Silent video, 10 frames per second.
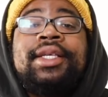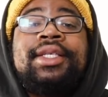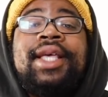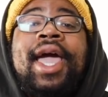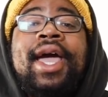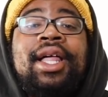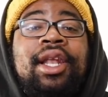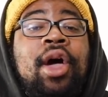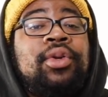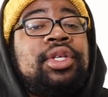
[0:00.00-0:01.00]
Say
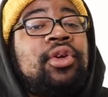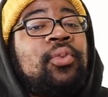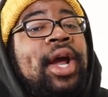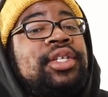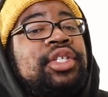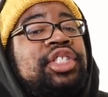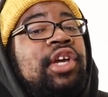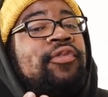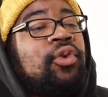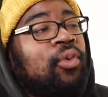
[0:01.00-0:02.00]
hello to the Razor
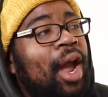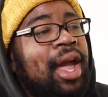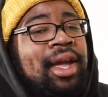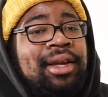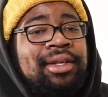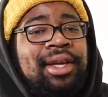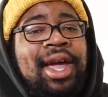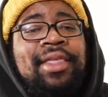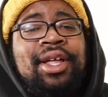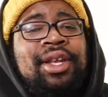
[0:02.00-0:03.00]
Shift Gray
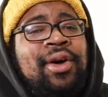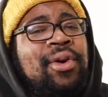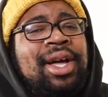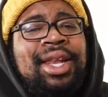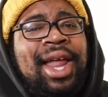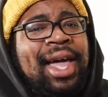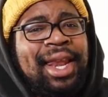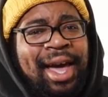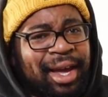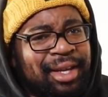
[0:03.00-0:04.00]
and the Loca
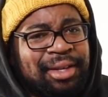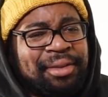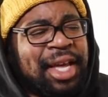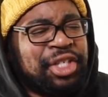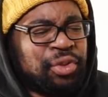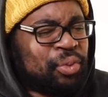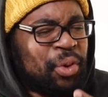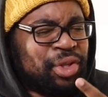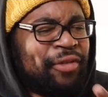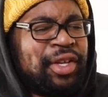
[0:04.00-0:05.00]
Lilac. That just
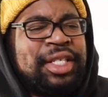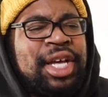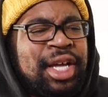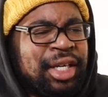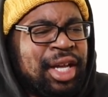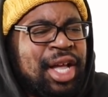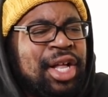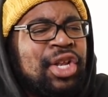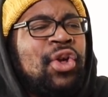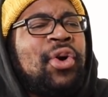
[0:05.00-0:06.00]
rolls off the tongue.
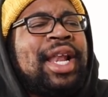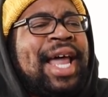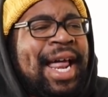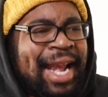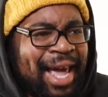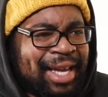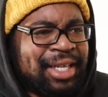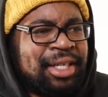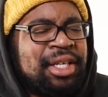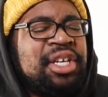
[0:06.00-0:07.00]
Loca
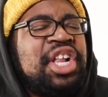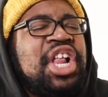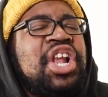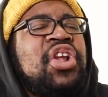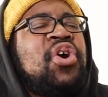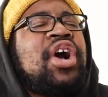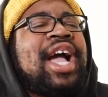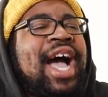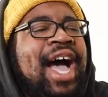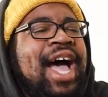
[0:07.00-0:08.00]
Lilac.
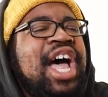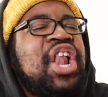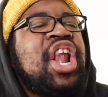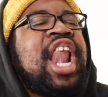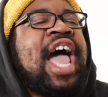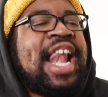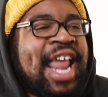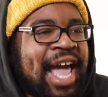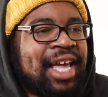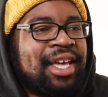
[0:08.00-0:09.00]
Loca
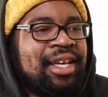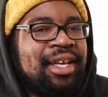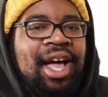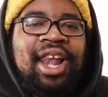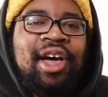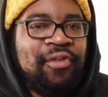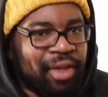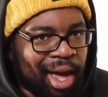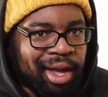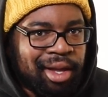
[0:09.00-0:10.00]
Lilac. I love
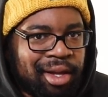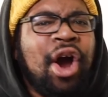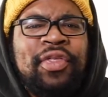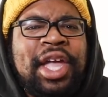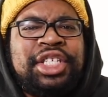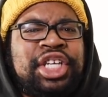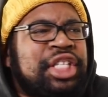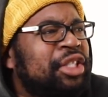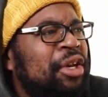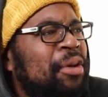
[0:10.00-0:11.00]
that. Aren't they
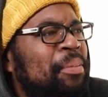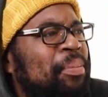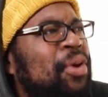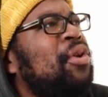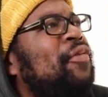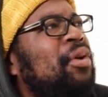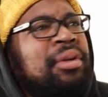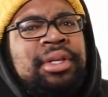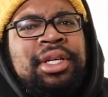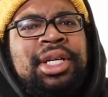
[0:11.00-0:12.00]
just beautiful?
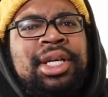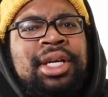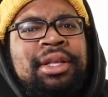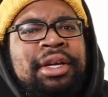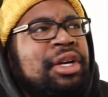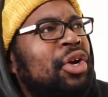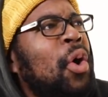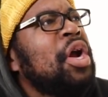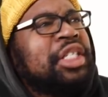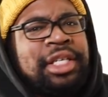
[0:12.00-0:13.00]

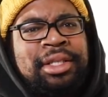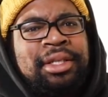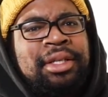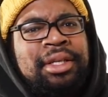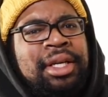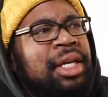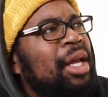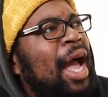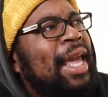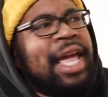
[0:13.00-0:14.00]
Gorgeous.
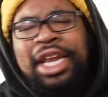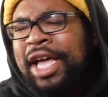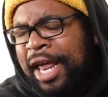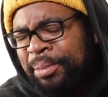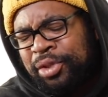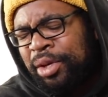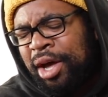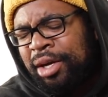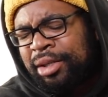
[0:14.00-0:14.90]
I can't look at them too long.